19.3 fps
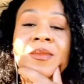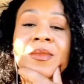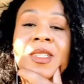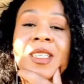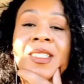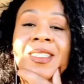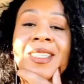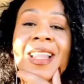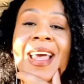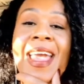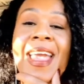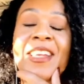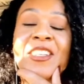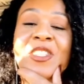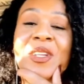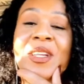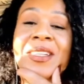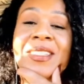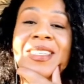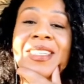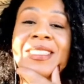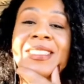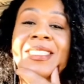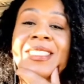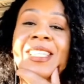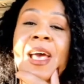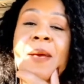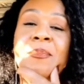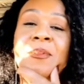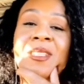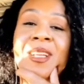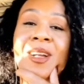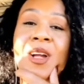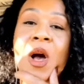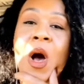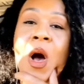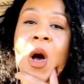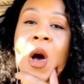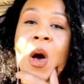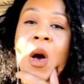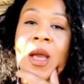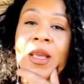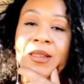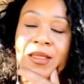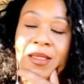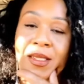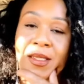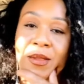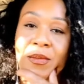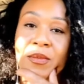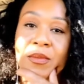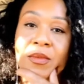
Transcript: / Decepticons.